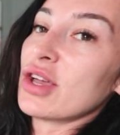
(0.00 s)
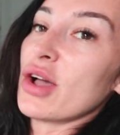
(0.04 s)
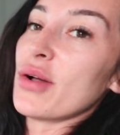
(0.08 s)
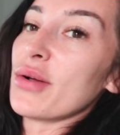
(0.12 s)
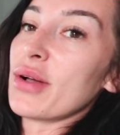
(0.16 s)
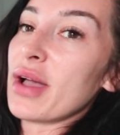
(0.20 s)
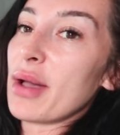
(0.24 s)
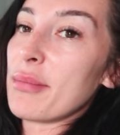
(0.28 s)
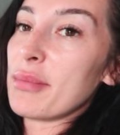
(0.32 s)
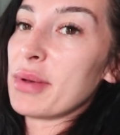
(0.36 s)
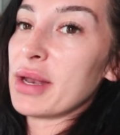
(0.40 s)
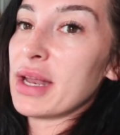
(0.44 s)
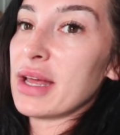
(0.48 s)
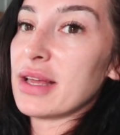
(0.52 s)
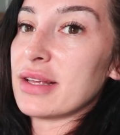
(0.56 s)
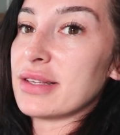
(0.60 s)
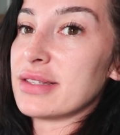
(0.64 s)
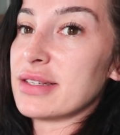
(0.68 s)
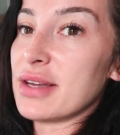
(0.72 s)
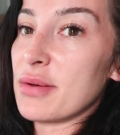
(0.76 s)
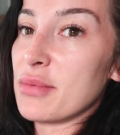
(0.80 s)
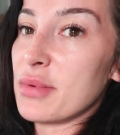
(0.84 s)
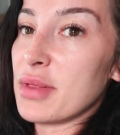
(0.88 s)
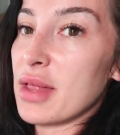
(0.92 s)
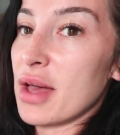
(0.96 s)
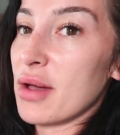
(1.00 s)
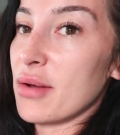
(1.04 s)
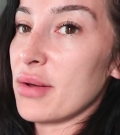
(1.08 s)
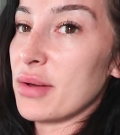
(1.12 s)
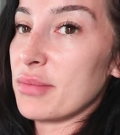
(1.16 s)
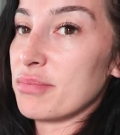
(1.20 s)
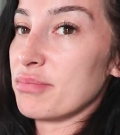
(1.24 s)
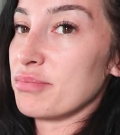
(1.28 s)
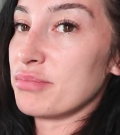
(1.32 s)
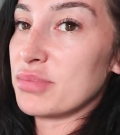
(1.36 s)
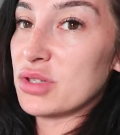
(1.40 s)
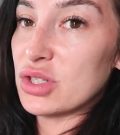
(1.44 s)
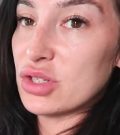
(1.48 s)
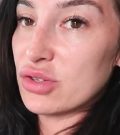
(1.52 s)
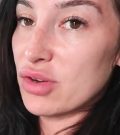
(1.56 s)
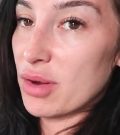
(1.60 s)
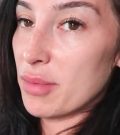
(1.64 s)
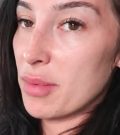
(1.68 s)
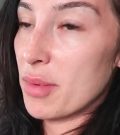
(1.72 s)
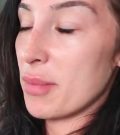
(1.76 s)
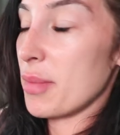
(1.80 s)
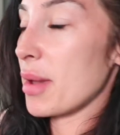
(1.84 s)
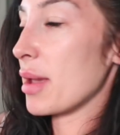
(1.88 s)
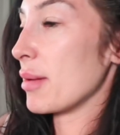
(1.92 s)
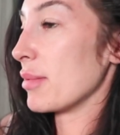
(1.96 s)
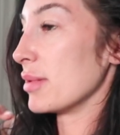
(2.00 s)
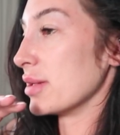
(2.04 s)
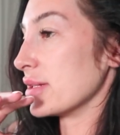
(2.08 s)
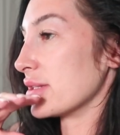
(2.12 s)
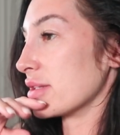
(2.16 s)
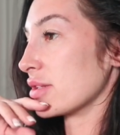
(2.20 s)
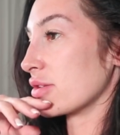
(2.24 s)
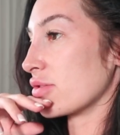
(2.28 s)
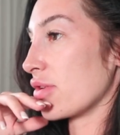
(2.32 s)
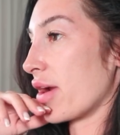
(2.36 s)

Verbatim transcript: go and get my nails done without screaming babies. It's